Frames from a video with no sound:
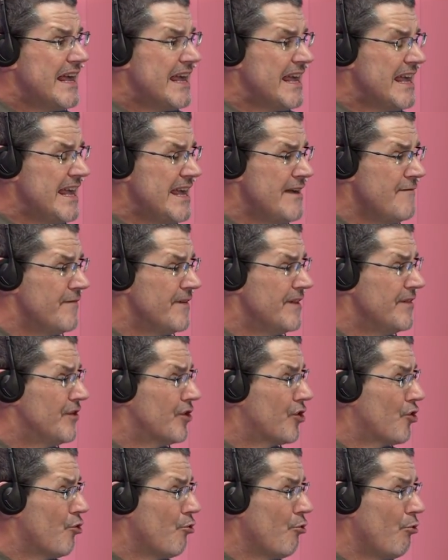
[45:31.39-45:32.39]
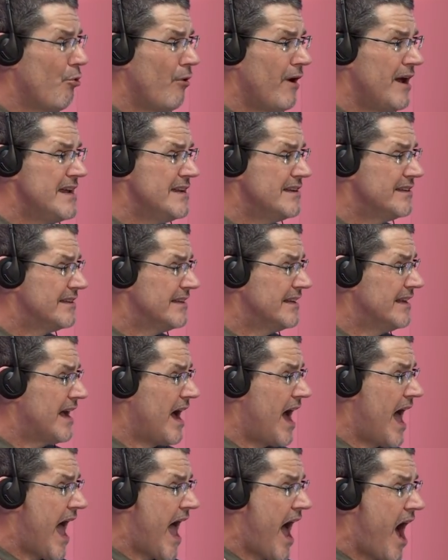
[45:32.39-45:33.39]
even the crazy,
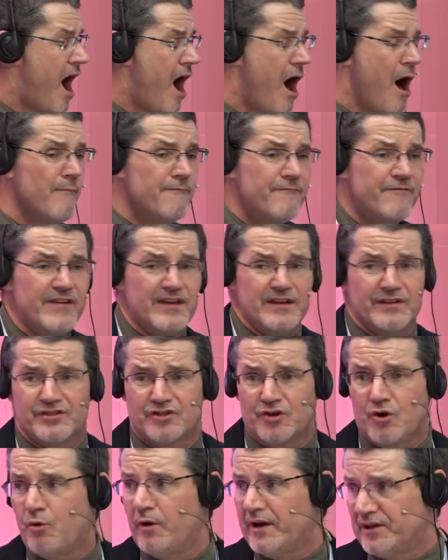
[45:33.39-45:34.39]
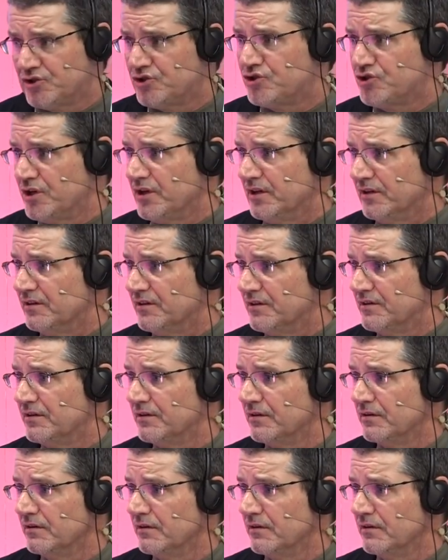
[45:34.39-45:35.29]
obvious questions.